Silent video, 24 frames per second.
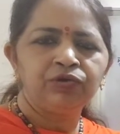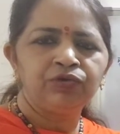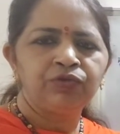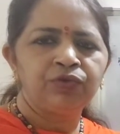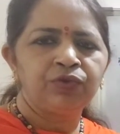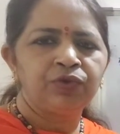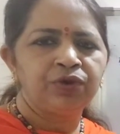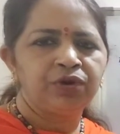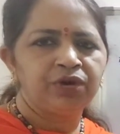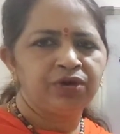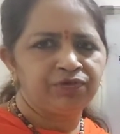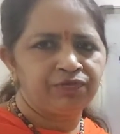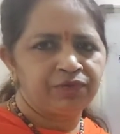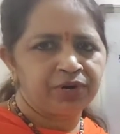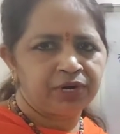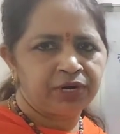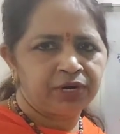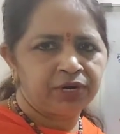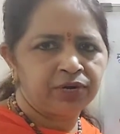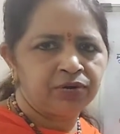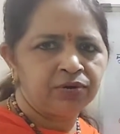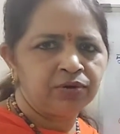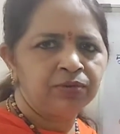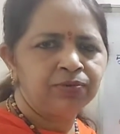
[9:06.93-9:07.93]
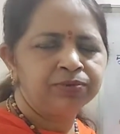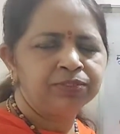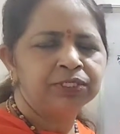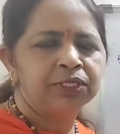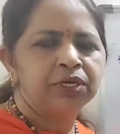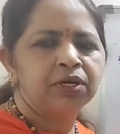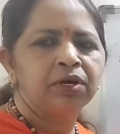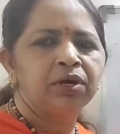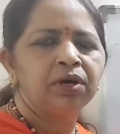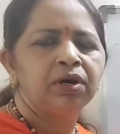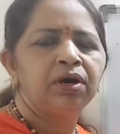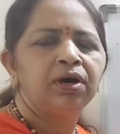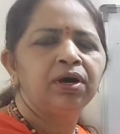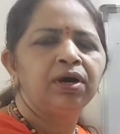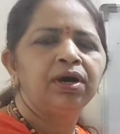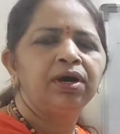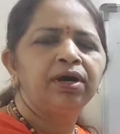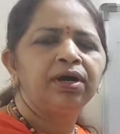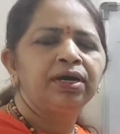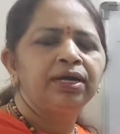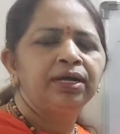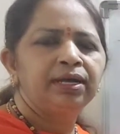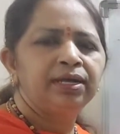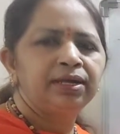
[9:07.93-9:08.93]
4 different groups or
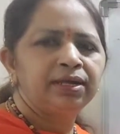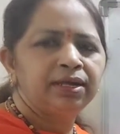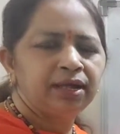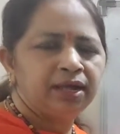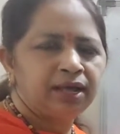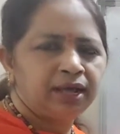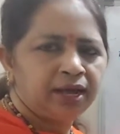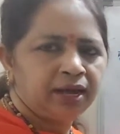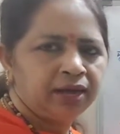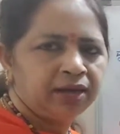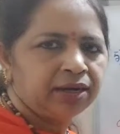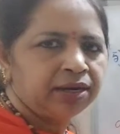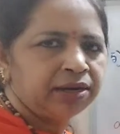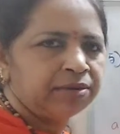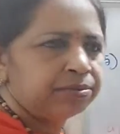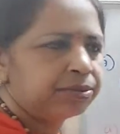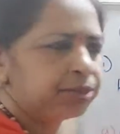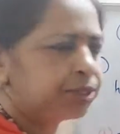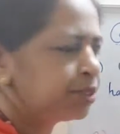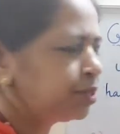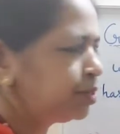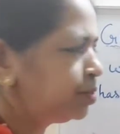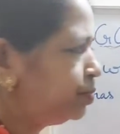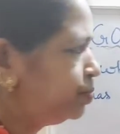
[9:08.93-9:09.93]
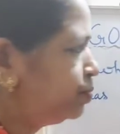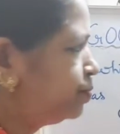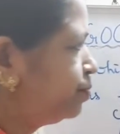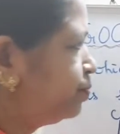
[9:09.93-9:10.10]
atoms.